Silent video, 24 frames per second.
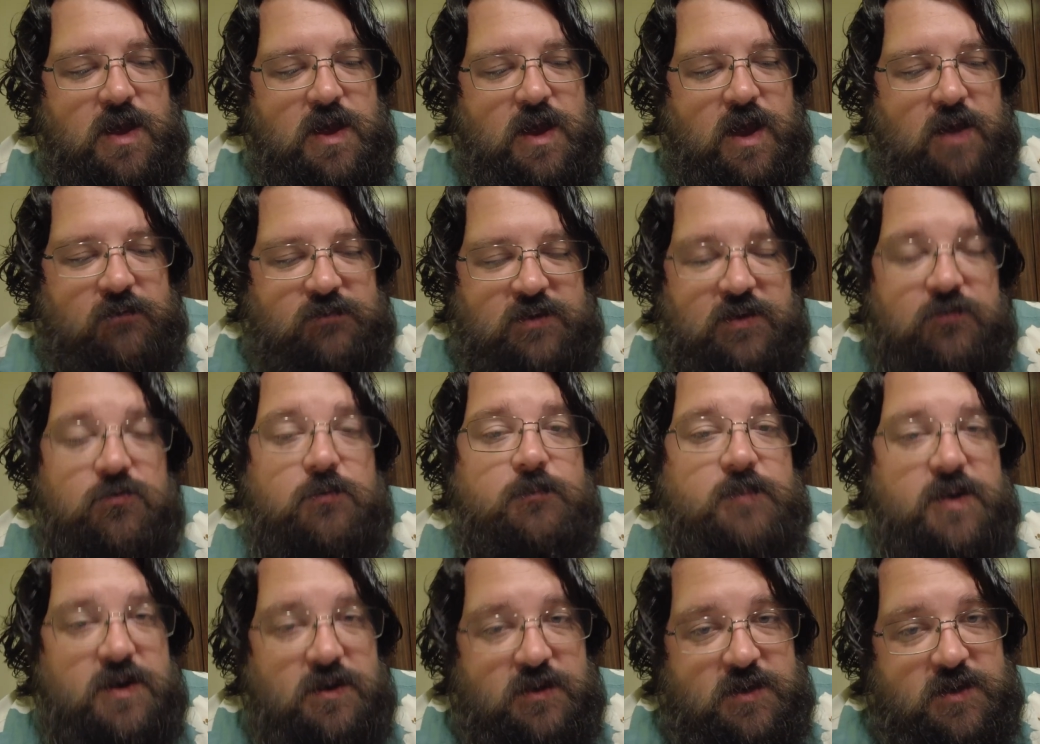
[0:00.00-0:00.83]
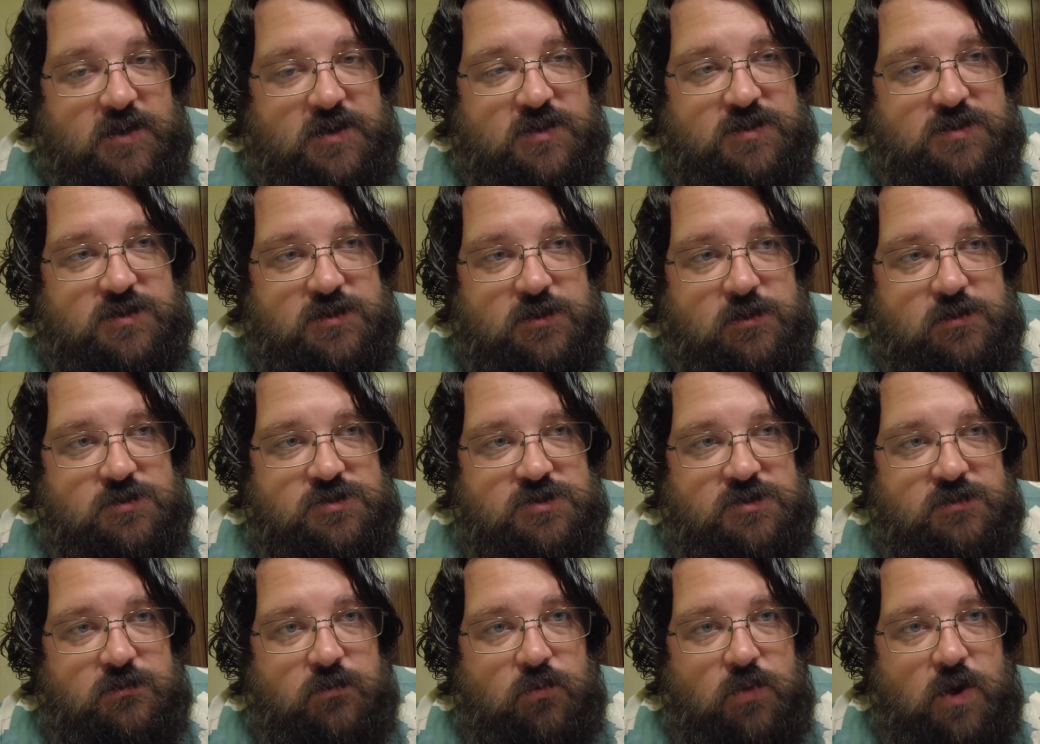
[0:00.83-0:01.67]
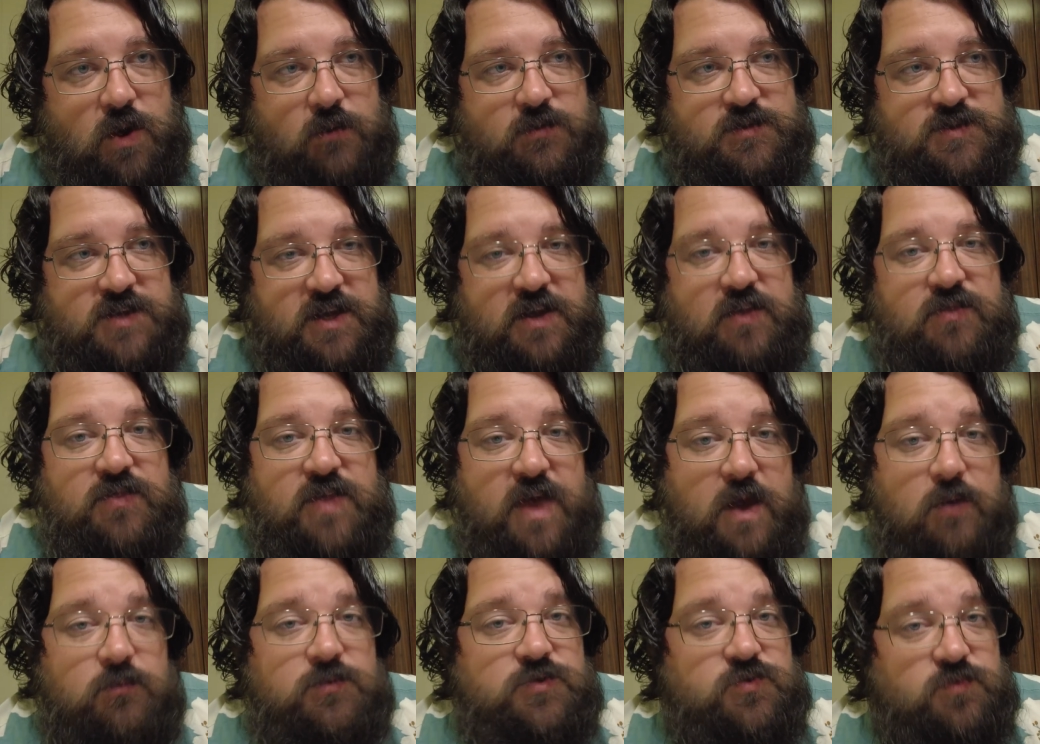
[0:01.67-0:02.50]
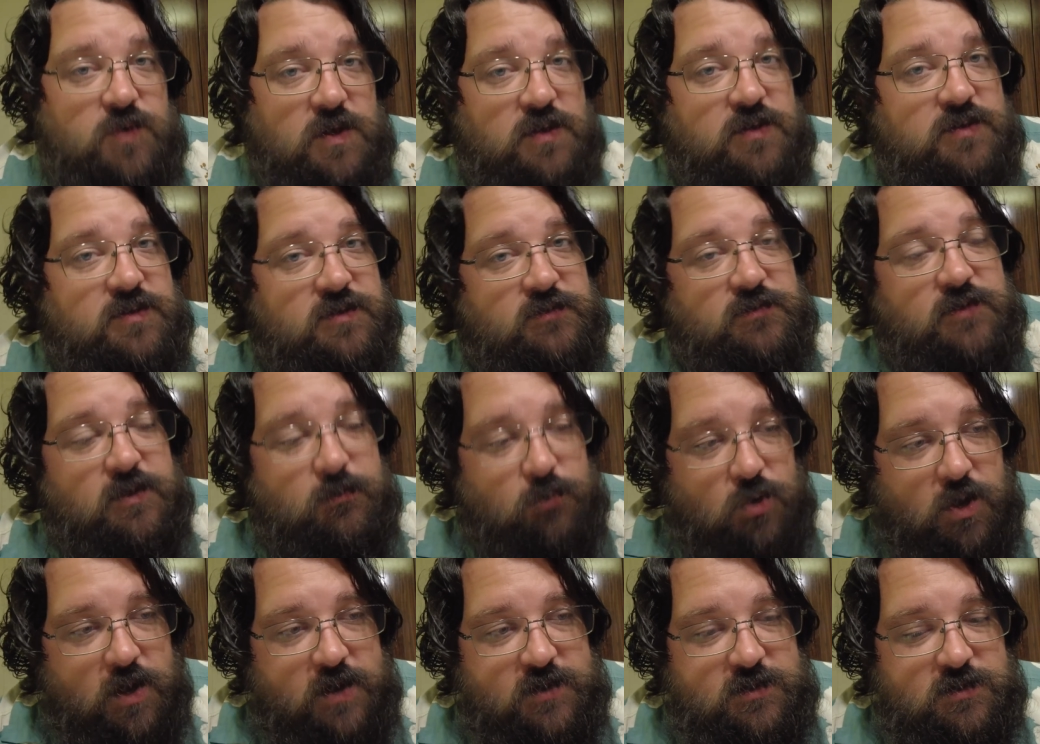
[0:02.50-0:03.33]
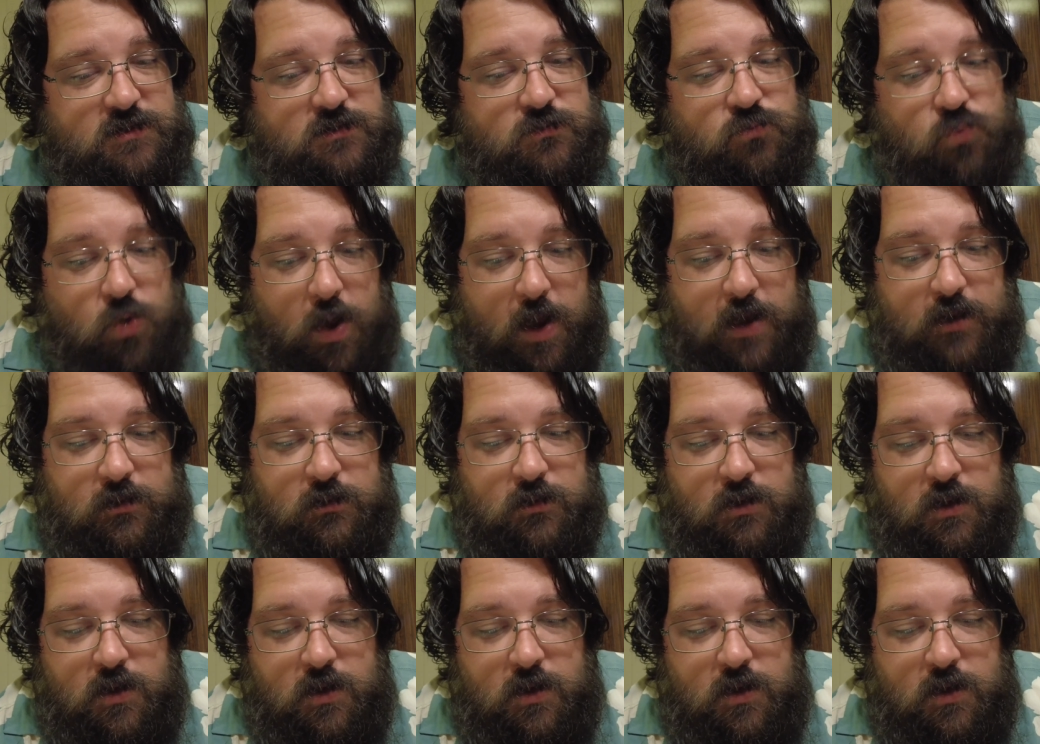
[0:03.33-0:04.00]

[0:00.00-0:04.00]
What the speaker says: I've never been on an excursion where I was like, that was relatively priced right.